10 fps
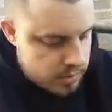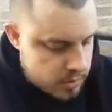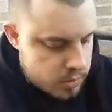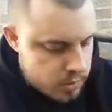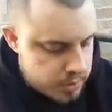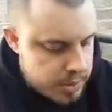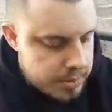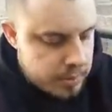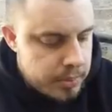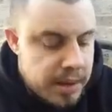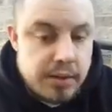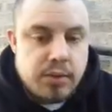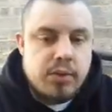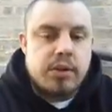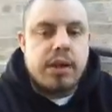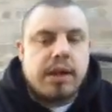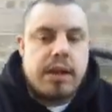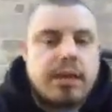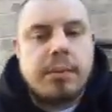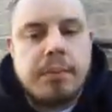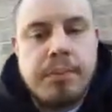What's people plans for today then?